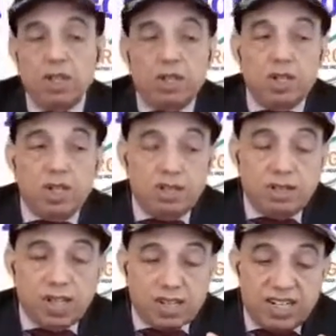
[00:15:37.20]

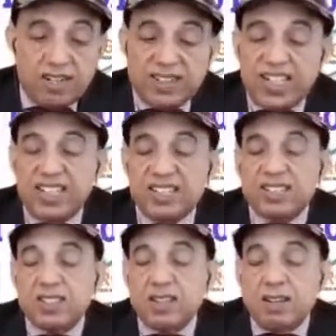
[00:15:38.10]
the country is
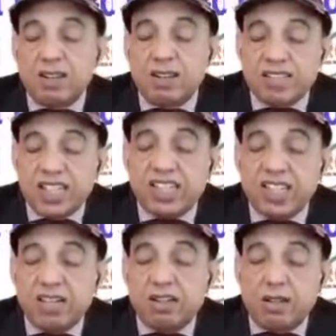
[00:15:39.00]

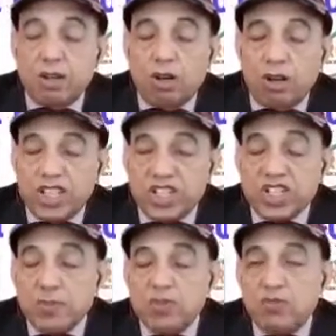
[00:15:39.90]
taking
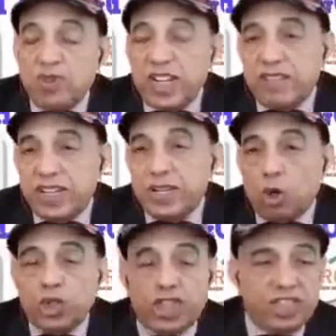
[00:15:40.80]
steps very, very
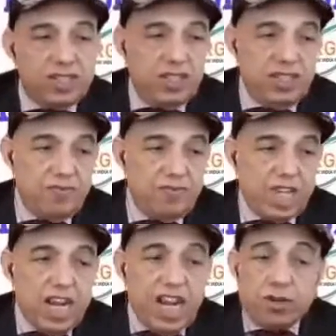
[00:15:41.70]
cautiously.
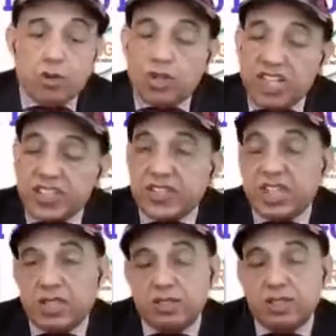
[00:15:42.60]
And to
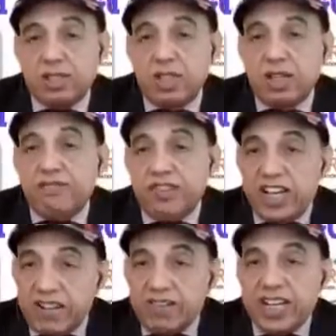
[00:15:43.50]
discuss a
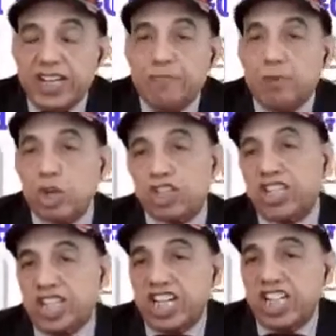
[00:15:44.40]
very, very
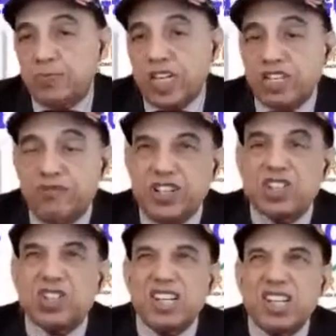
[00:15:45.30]
important aspect which
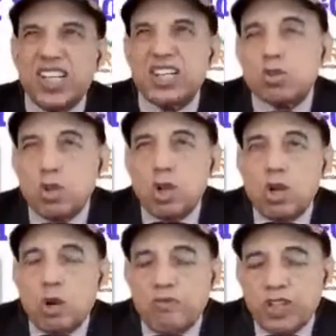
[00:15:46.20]
relates
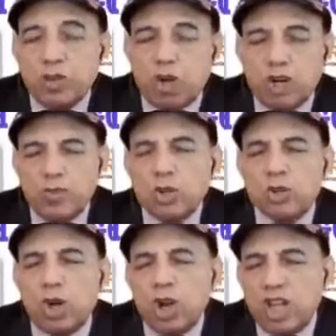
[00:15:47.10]
with almost
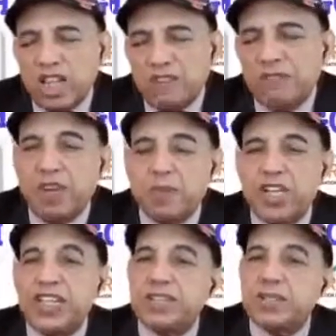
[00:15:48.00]
all the
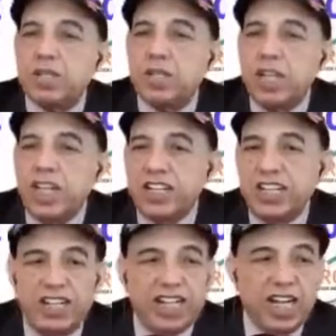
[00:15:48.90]
families in
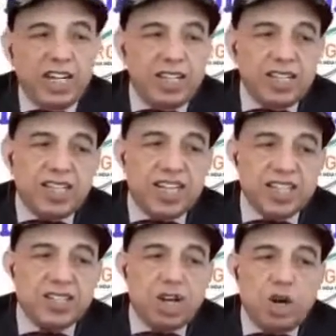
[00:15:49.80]
India, that
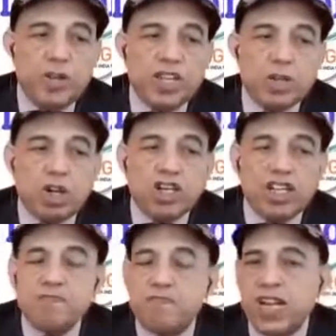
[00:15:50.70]
is the Omicron
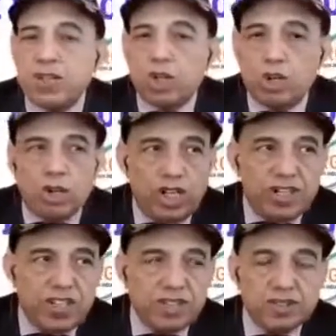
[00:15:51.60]
impact on
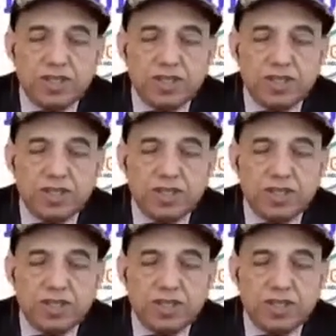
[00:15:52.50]
colleges.